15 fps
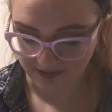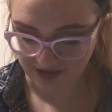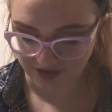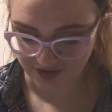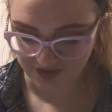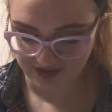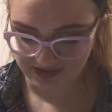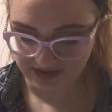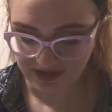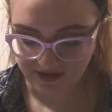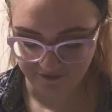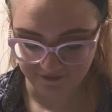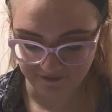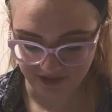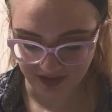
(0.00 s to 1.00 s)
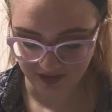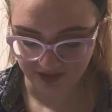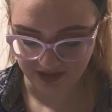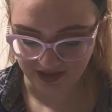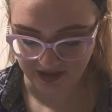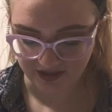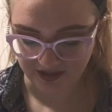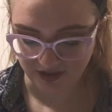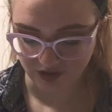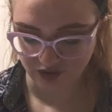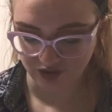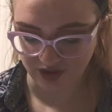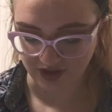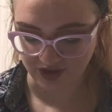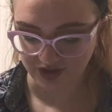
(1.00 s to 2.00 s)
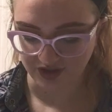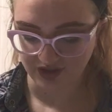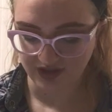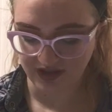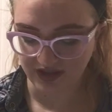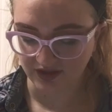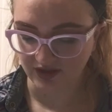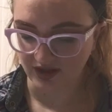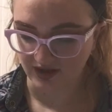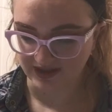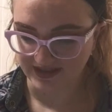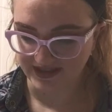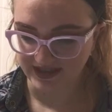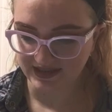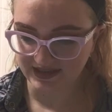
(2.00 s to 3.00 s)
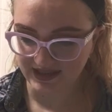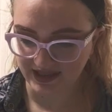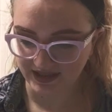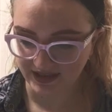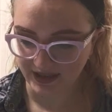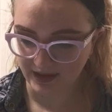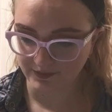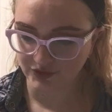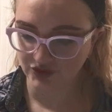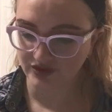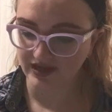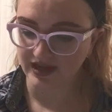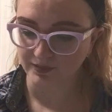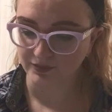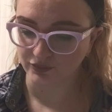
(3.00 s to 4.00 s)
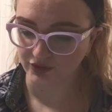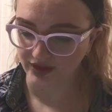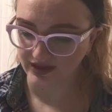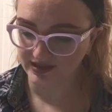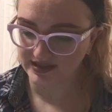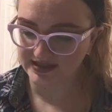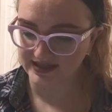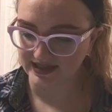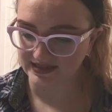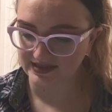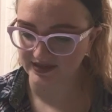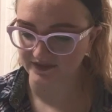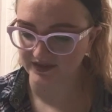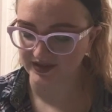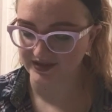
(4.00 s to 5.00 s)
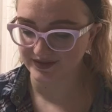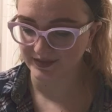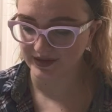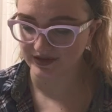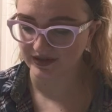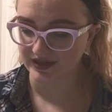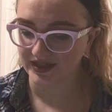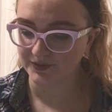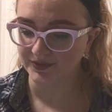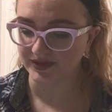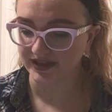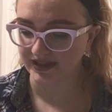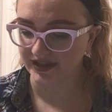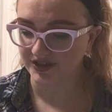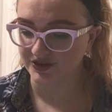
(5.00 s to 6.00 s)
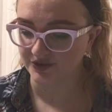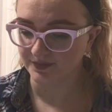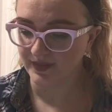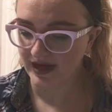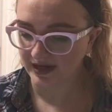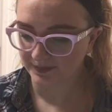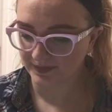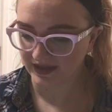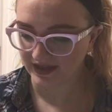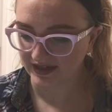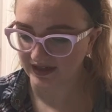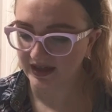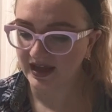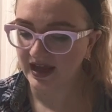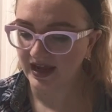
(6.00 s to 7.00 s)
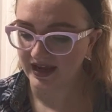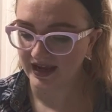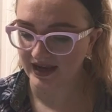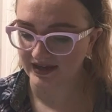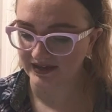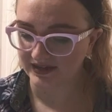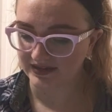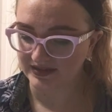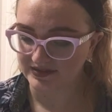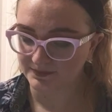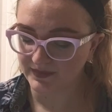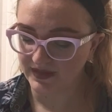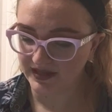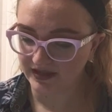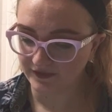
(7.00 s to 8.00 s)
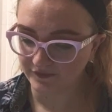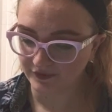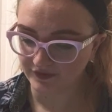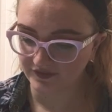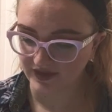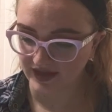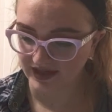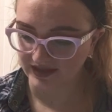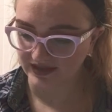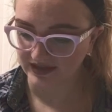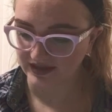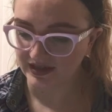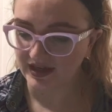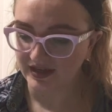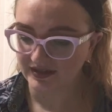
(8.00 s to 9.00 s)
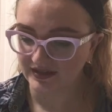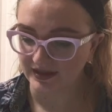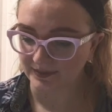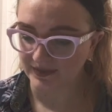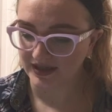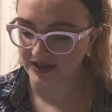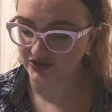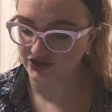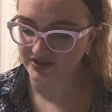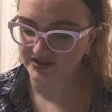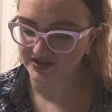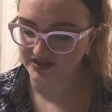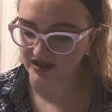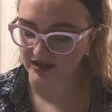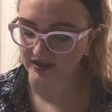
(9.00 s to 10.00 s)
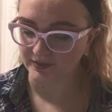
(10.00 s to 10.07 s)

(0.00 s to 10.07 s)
measures vary in their structure and content and capture a broad sense of disability related to back pain, and it is meaningful finding that patients saw